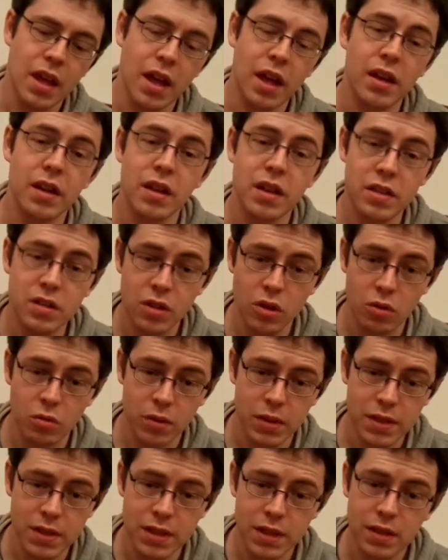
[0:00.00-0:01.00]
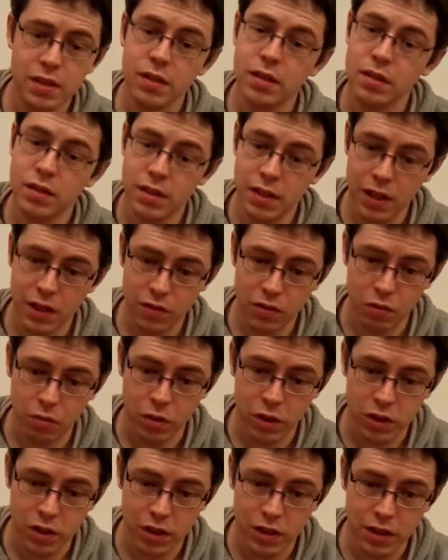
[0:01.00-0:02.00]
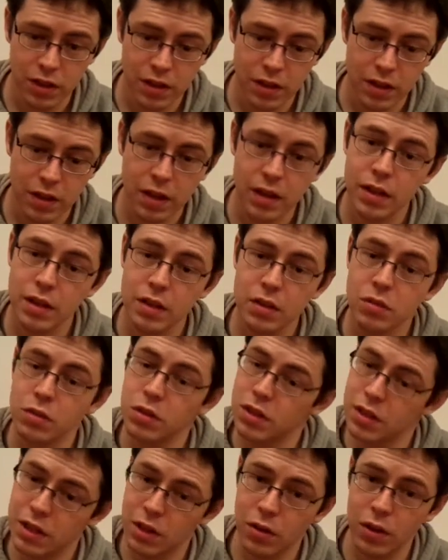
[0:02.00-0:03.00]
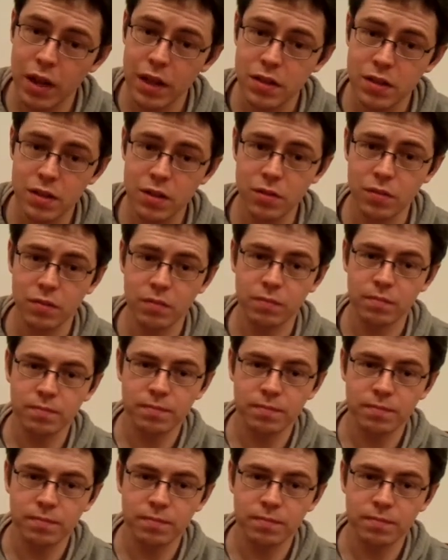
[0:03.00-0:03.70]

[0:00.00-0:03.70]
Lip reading: and as always, thanks for watching and we'll see you again soon.